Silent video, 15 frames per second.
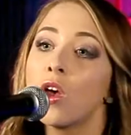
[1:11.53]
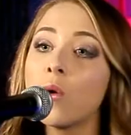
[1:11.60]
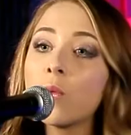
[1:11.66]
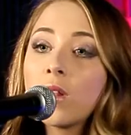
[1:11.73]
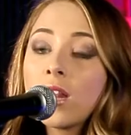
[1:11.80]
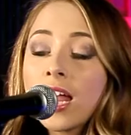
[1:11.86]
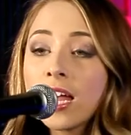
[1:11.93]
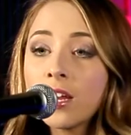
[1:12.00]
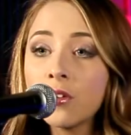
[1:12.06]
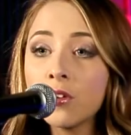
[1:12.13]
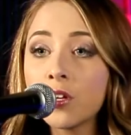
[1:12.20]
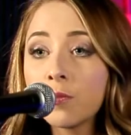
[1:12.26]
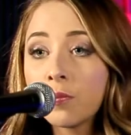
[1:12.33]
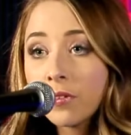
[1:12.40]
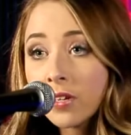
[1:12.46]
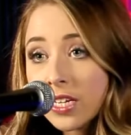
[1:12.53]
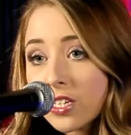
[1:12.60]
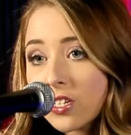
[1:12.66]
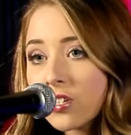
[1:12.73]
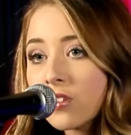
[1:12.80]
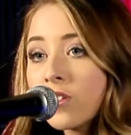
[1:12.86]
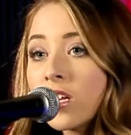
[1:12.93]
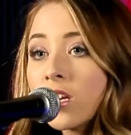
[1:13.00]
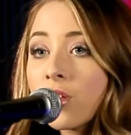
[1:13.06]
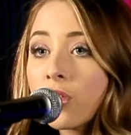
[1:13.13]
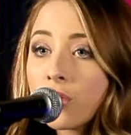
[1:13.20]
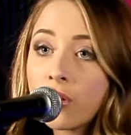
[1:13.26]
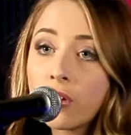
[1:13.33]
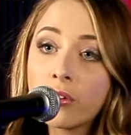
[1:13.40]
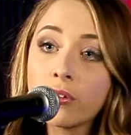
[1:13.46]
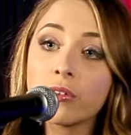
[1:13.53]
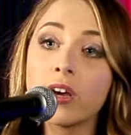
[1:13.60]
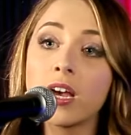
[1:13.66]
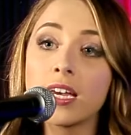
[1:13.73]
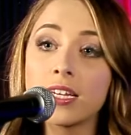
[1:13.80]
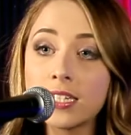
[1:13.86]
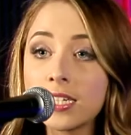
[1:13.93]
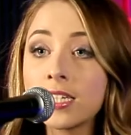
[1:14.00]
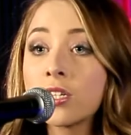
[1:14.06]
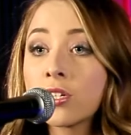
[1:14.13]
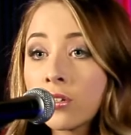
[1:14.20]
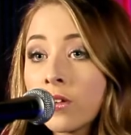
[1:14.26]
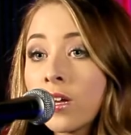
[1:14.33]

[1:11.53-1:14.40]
Well, I know you're preacher and your third grade teacher,